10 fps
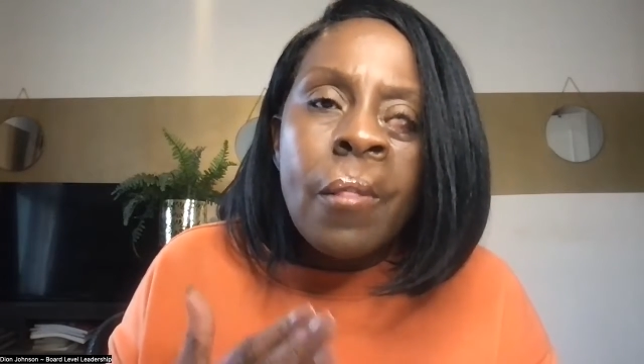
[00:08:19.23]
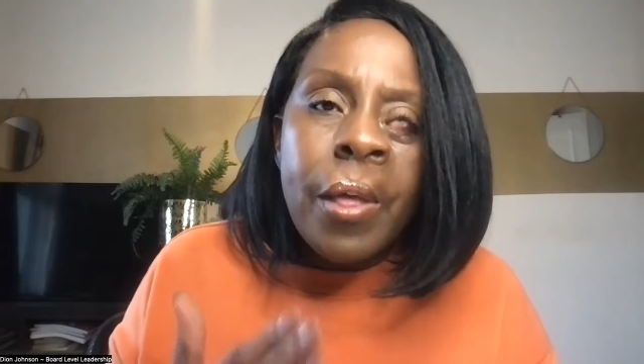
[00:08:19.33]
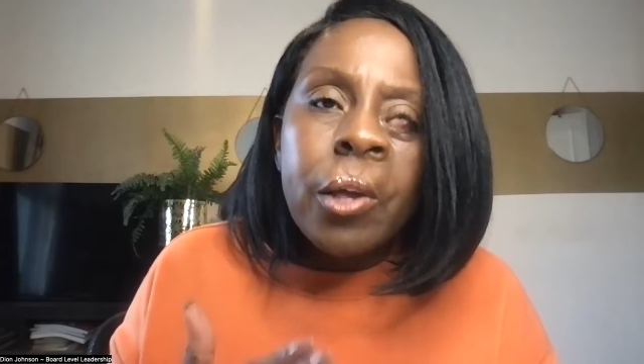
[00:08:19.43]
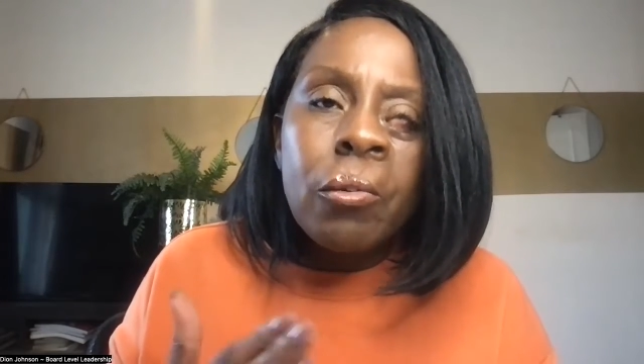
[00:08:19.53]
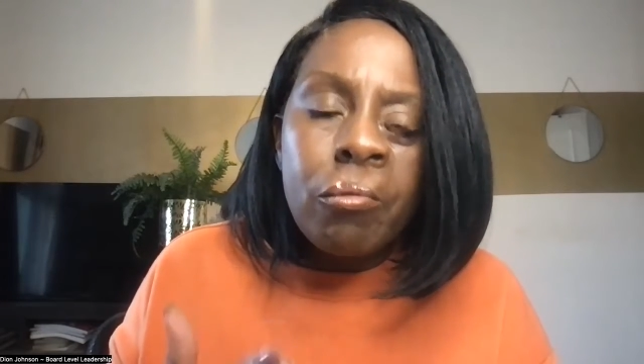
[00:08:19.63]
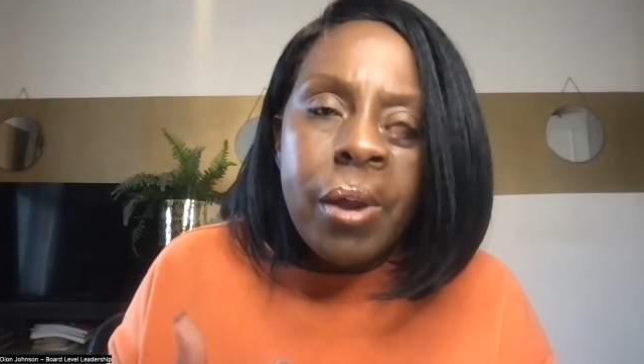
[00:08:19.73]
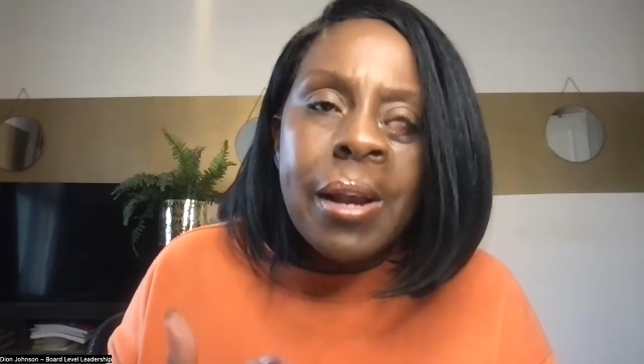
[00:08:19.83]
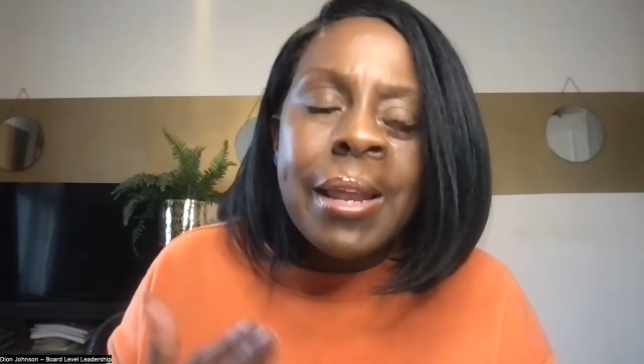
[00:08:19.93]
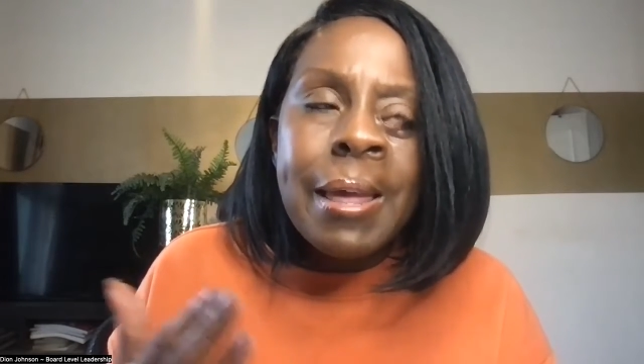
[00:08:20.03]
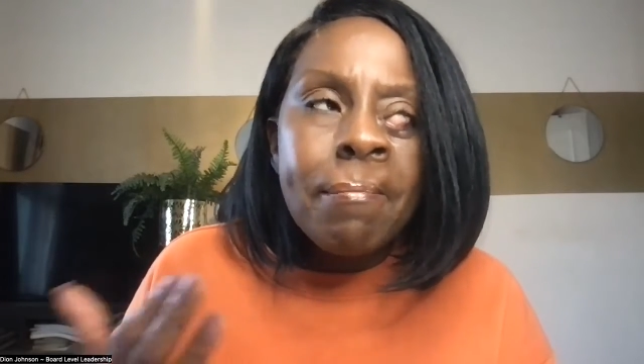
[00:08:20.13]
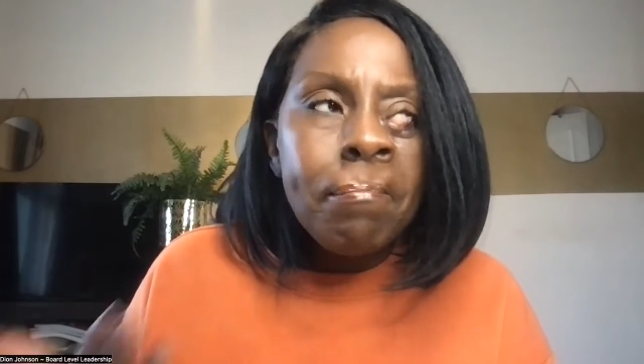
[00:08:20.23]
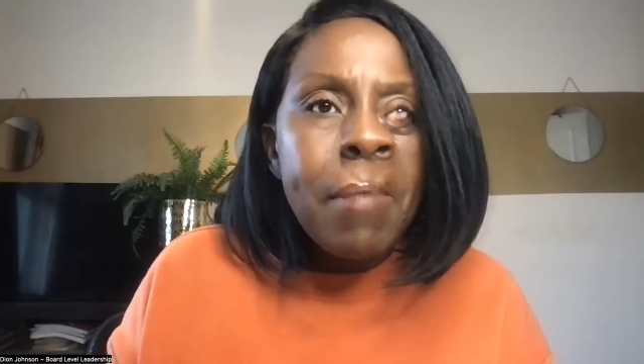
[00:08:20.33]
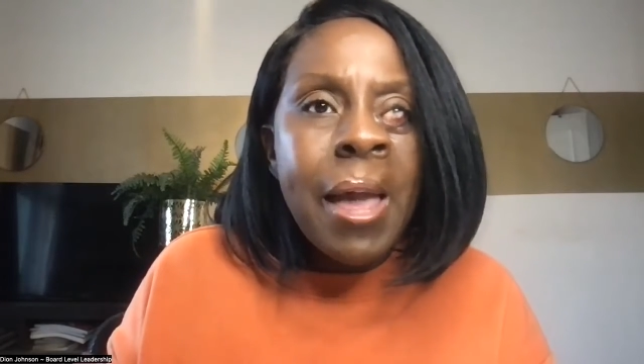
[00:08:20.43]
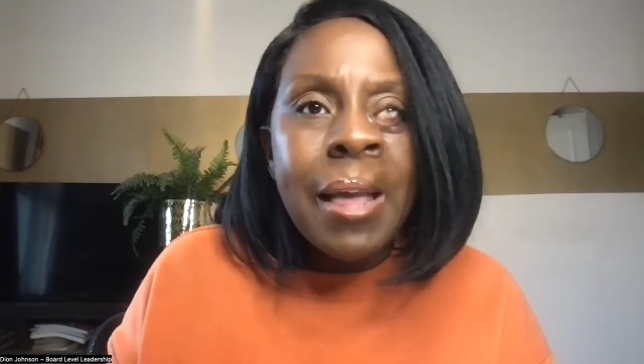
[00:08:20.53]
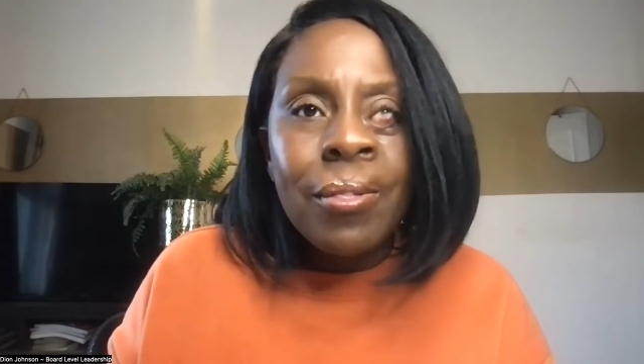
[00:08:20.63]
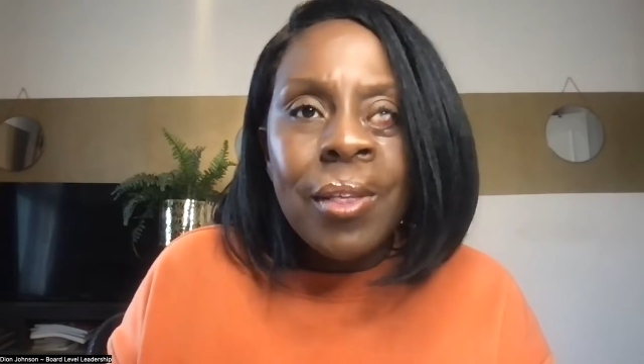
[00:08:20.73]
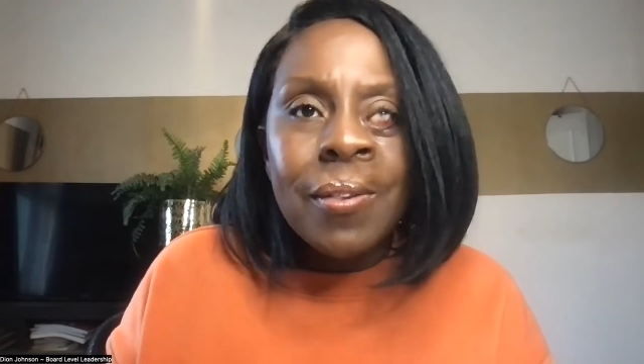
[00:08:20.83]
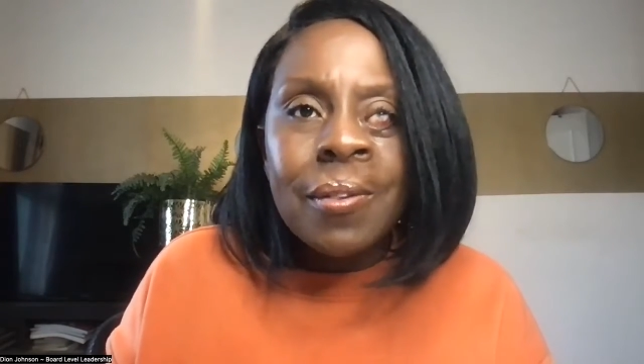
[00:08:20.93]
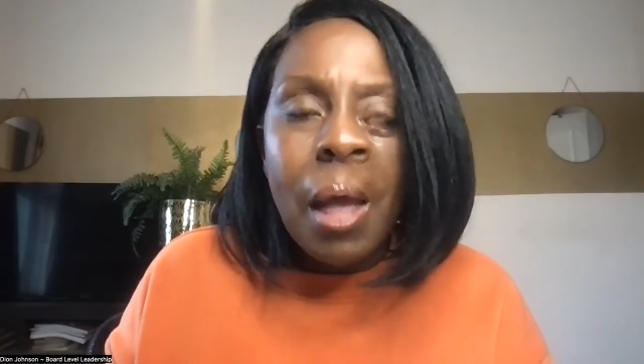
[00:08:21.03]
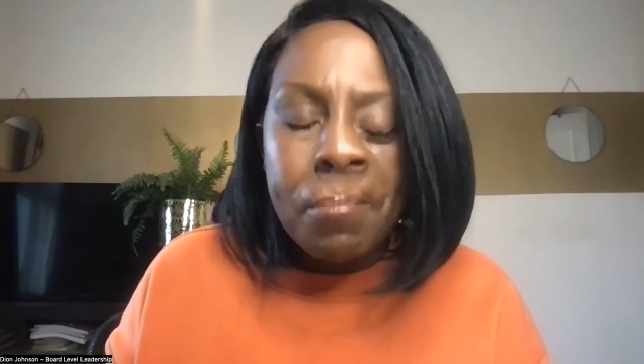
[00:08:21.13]
that can really make
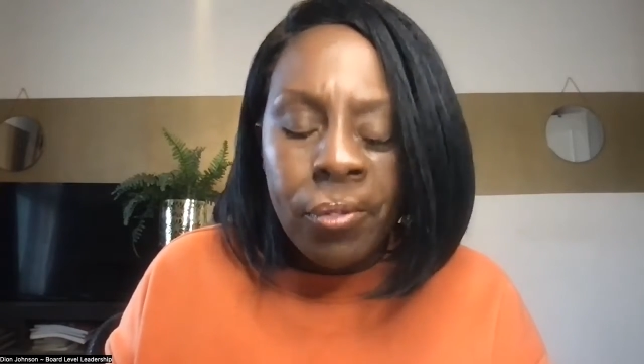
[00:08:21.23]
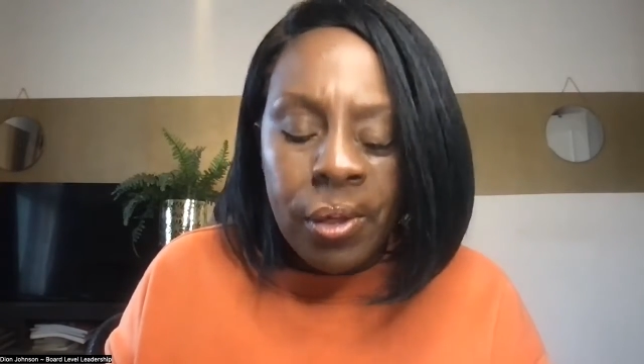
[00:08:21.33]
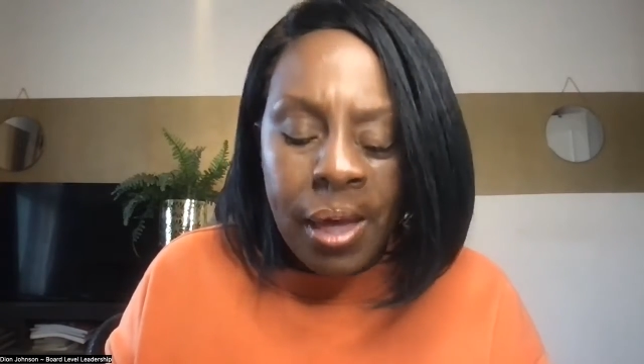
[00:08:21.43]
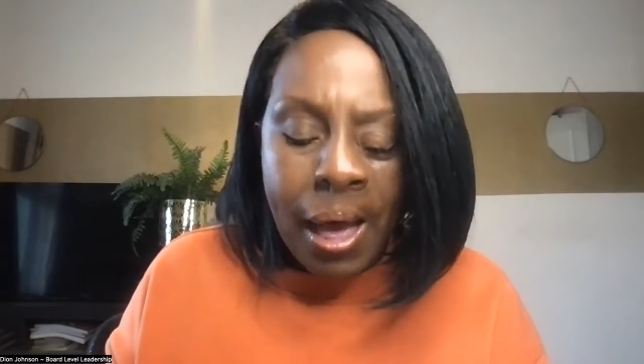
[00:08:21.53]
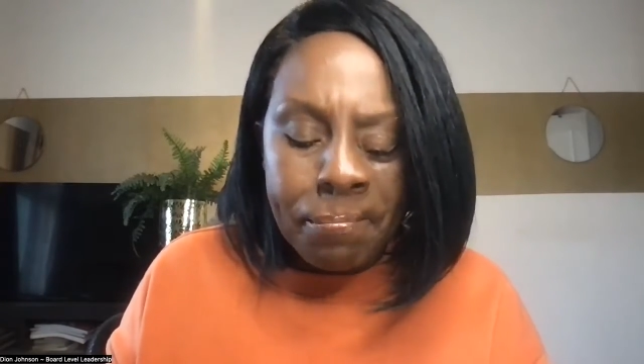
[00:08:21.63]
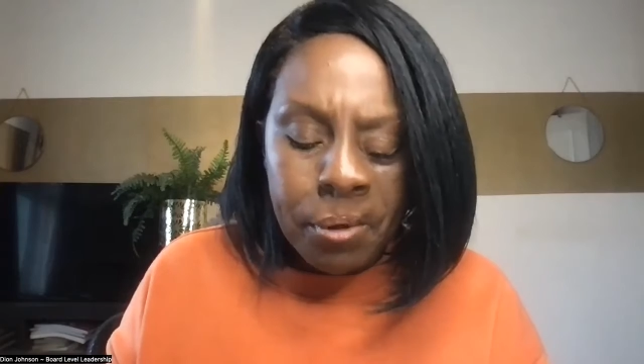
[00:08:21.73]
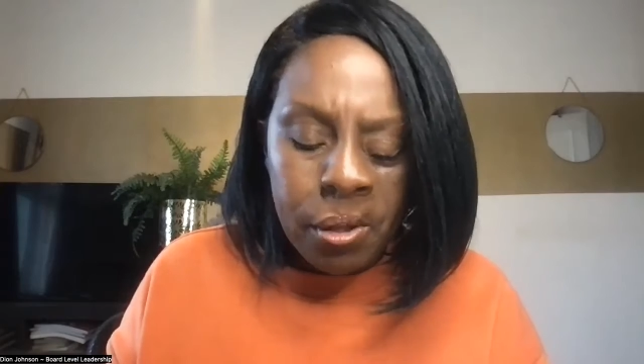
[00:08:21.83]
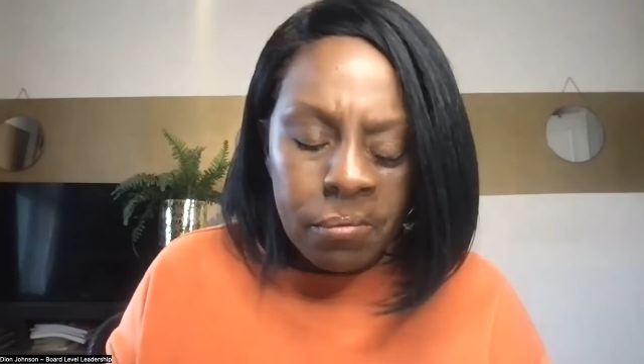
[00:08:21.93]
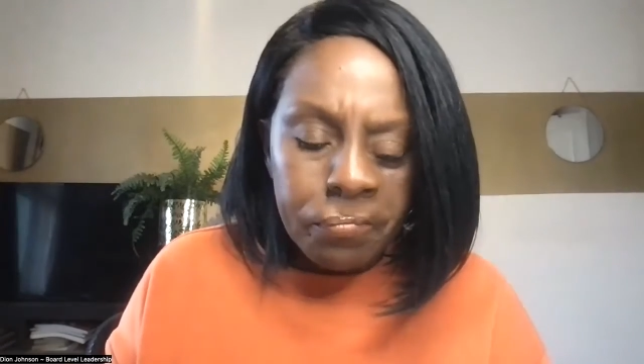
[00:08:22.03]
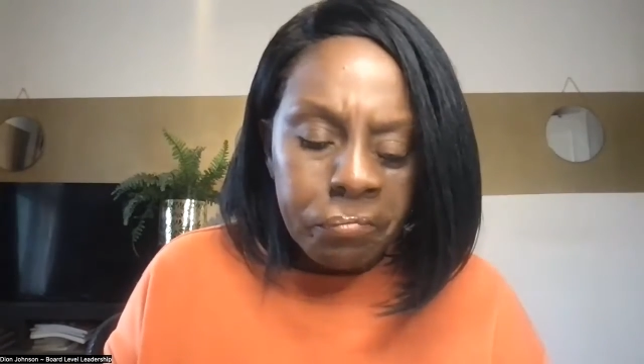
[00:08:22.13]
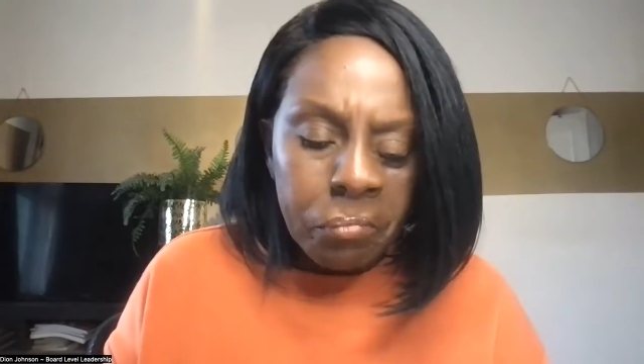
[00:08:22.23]
this type of thing happen.